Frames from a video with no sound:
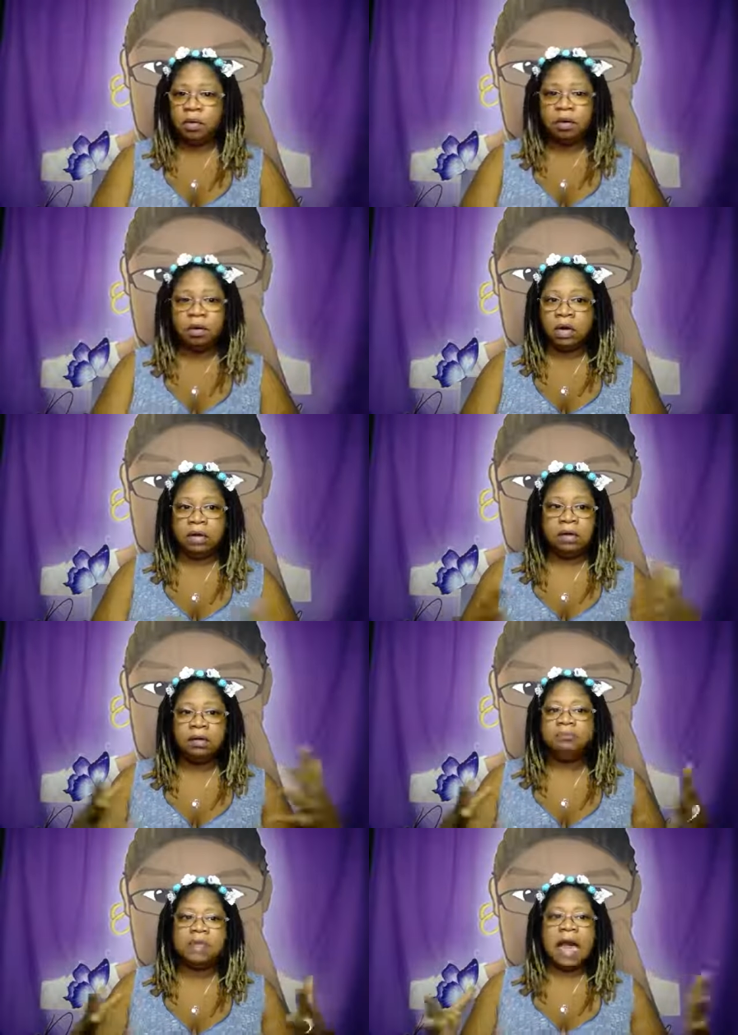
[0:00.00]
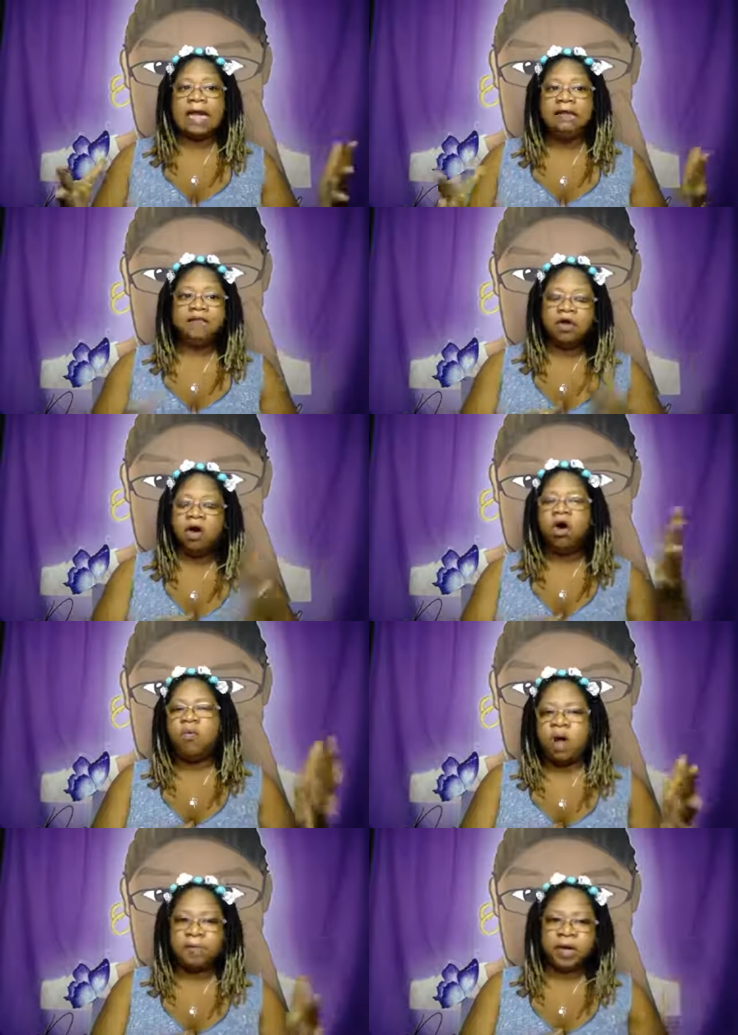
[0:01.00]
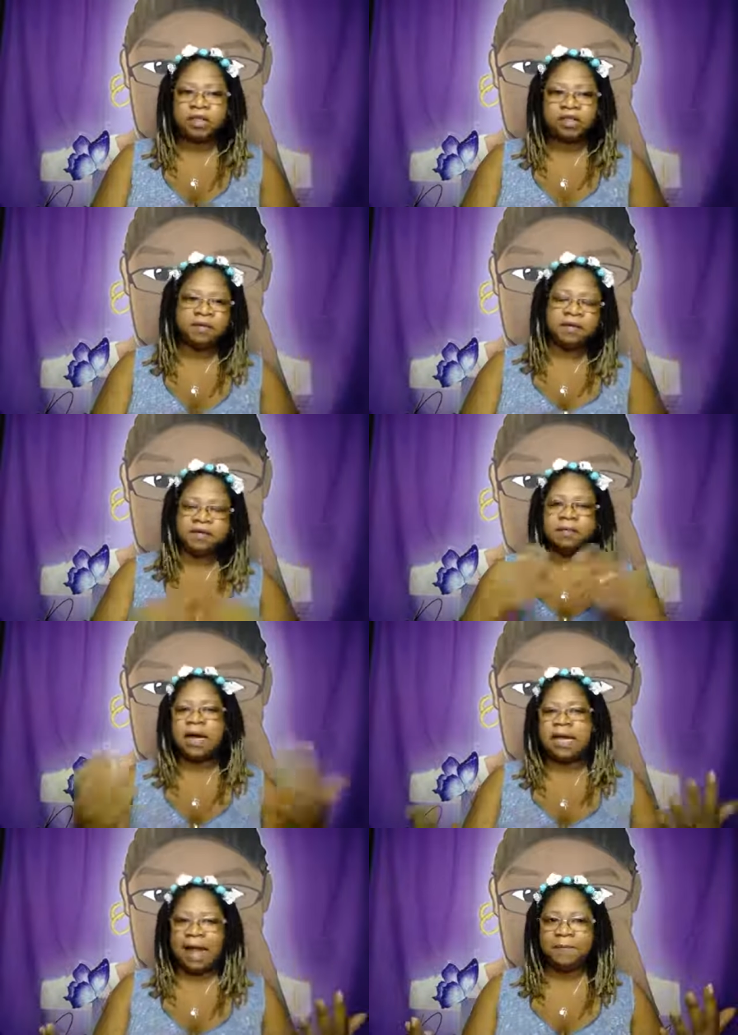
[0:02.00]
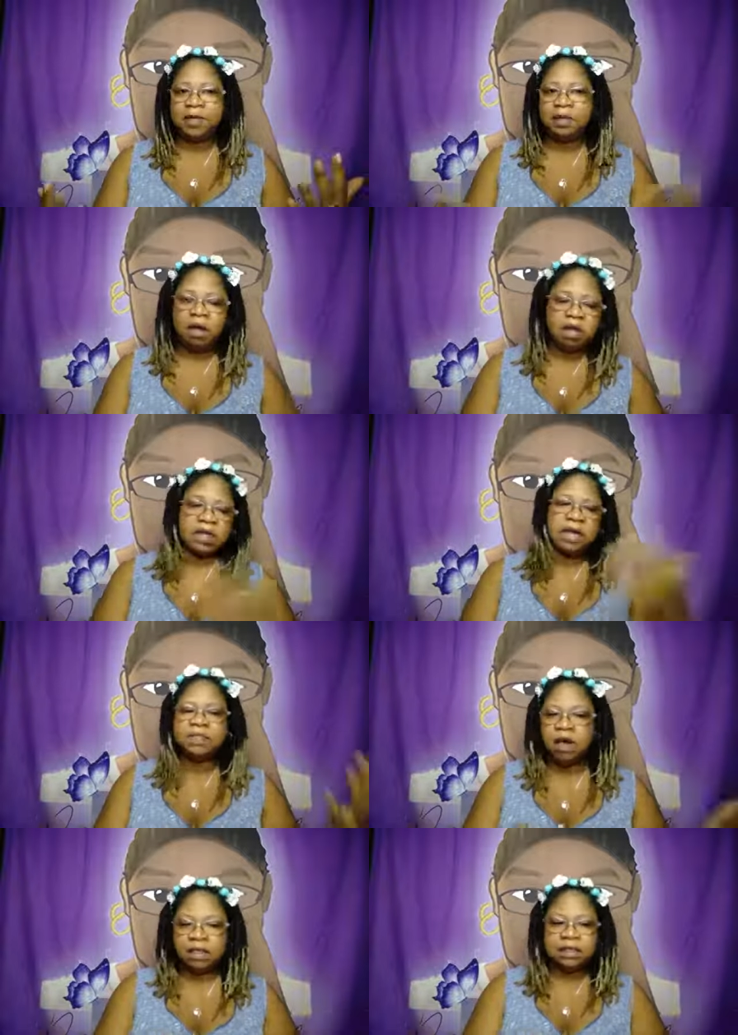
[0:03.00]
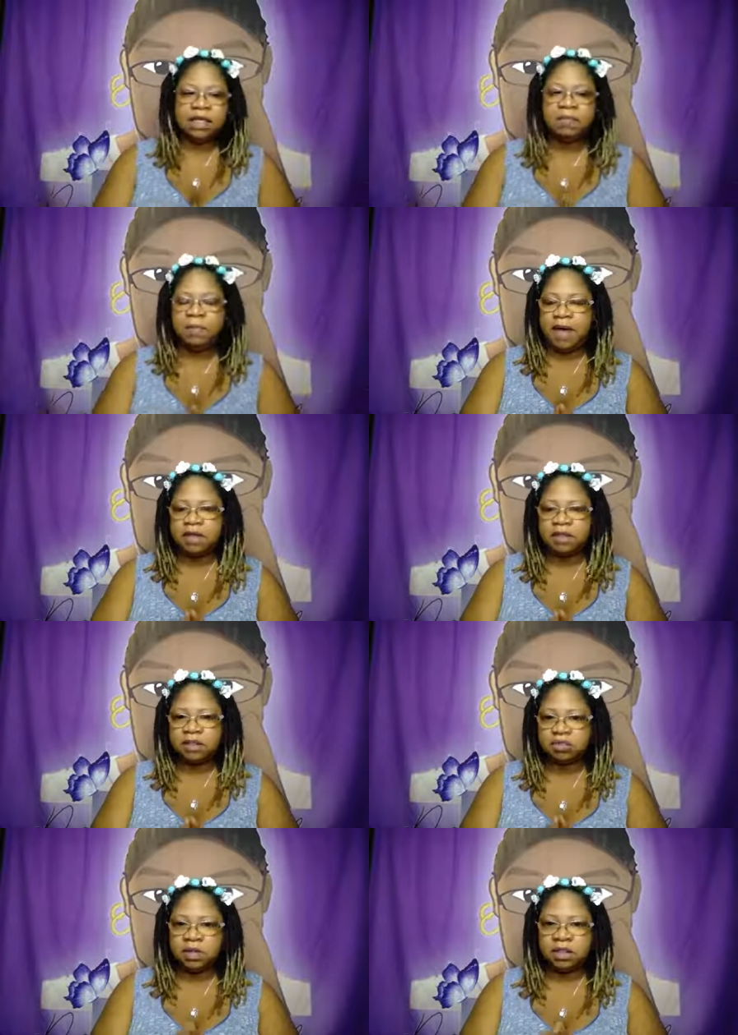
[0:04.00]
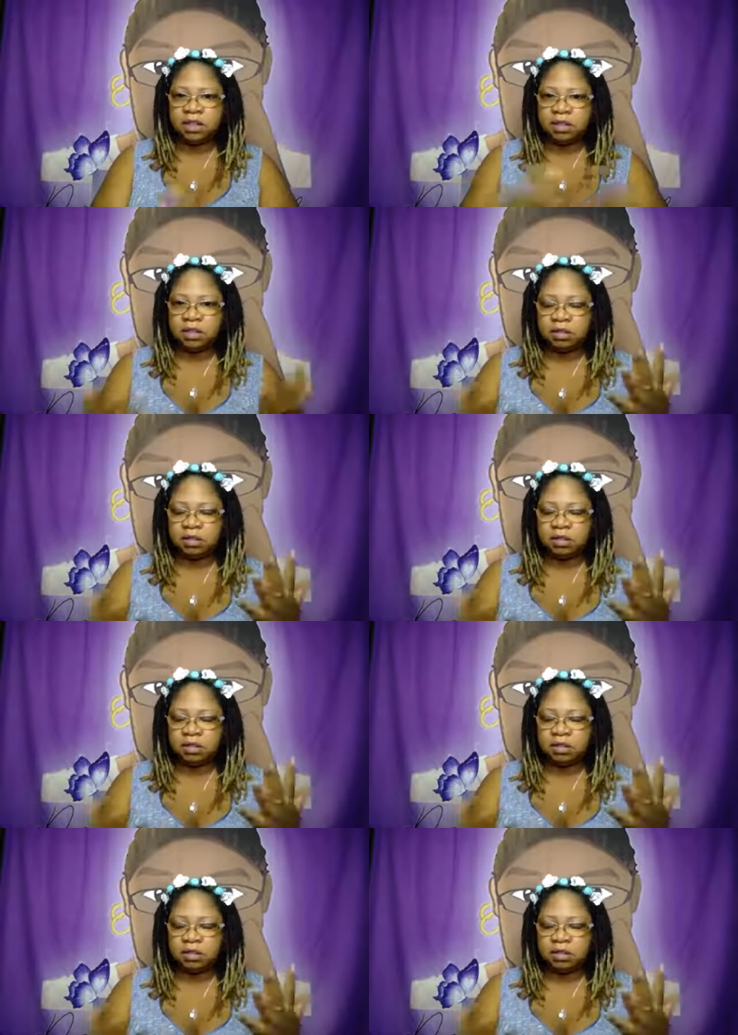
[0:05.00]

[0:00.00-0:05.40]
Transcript: Or not even call one person, but if somebody happened to call, then I'm talking to them about the situation,